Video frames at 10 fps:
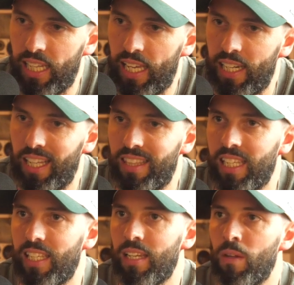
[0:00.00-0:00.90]
And I
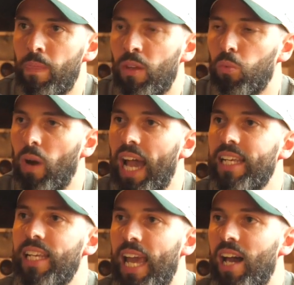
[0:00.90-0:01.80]
think right
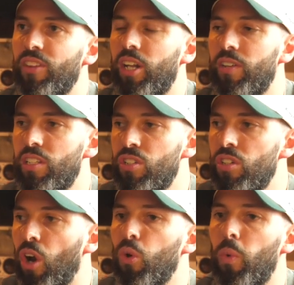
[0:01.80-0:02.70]
now there is
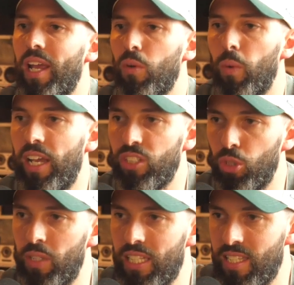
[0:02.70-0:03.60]
nowhere where you
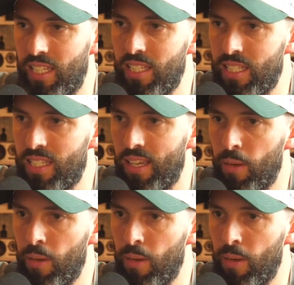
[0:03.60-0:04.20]
exist